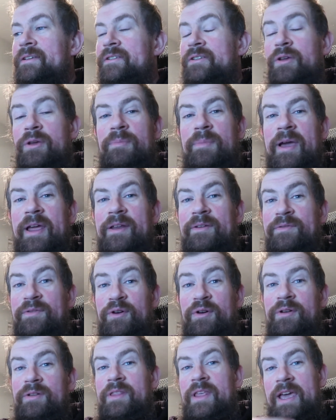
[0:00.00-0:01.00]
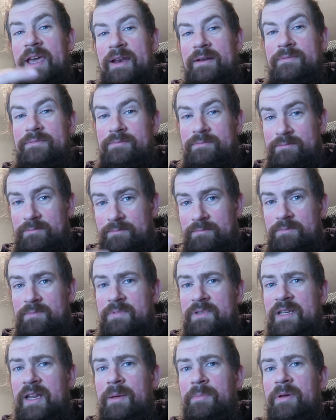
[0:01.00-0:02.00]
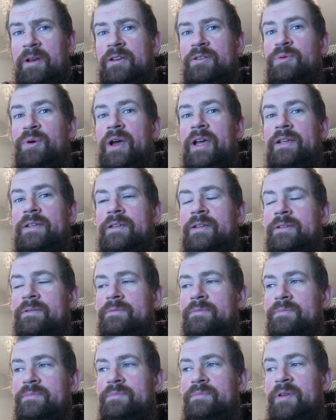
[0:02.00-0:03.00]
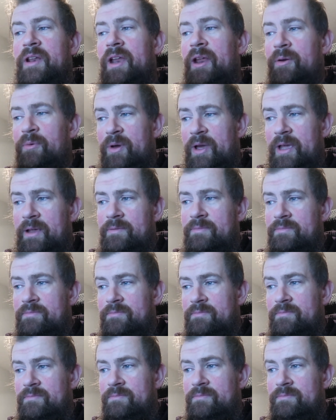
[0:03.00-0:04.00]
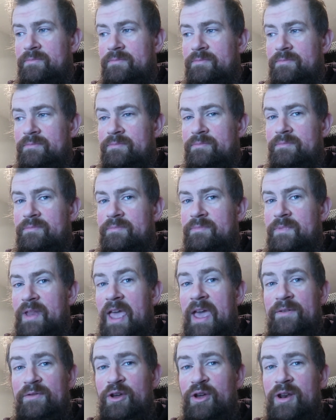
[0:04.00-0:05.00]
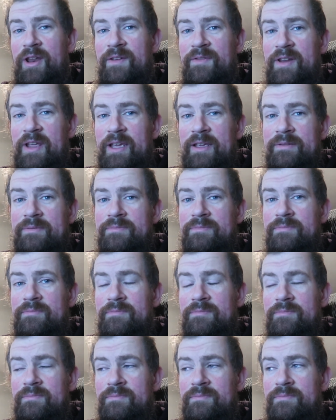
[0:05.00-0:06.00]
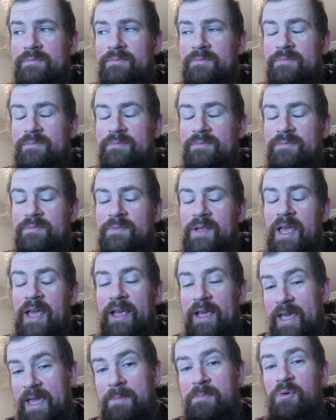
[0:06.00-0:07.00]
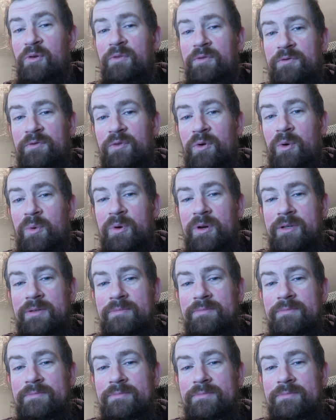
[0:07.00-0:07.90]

So you might have heard that statement twice. But anyway, have a good evening and keep moving forward.